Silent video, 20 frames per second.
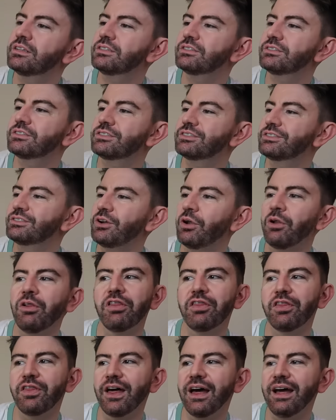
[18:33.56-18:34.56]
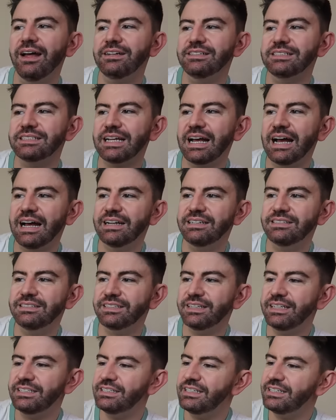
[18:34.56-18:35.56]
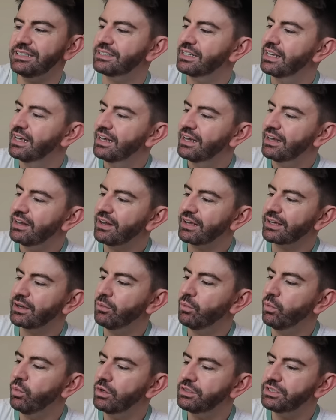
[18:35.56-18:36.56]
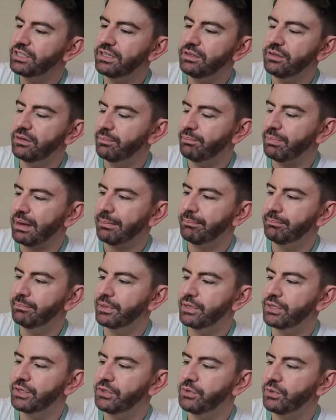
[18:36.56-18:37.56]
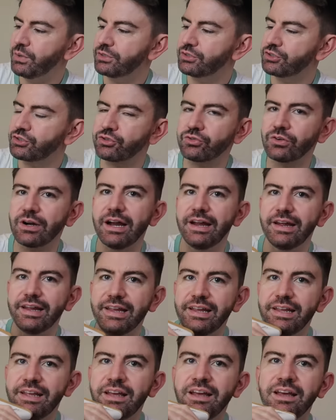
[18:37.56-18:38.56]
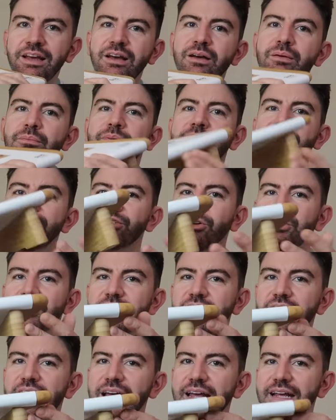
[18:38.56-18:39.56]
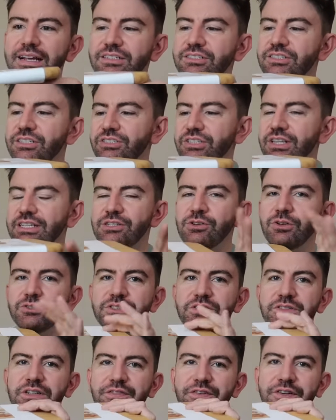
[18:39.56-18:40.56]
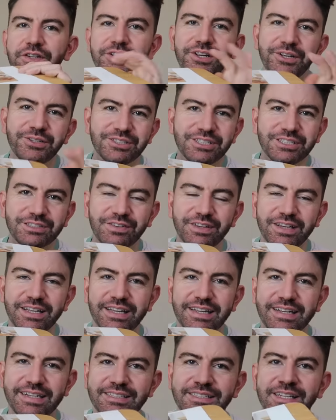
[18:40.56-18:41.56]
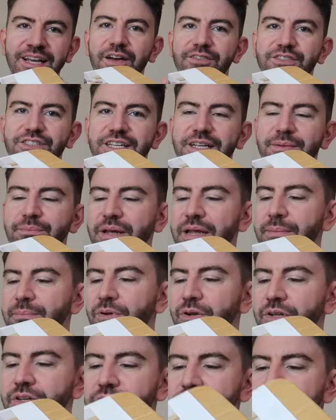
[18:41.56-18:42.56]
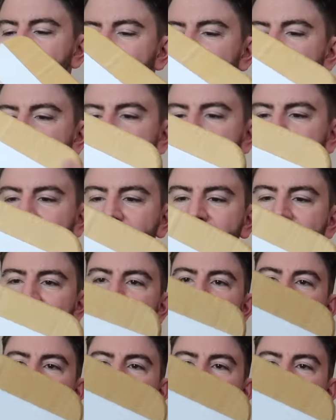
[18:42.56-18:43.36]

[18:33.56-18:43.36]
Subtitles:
Stolfet, and this is like a wooden bamboo tray, but it's on legs. So there's lots of different uses for these. I've seen people use these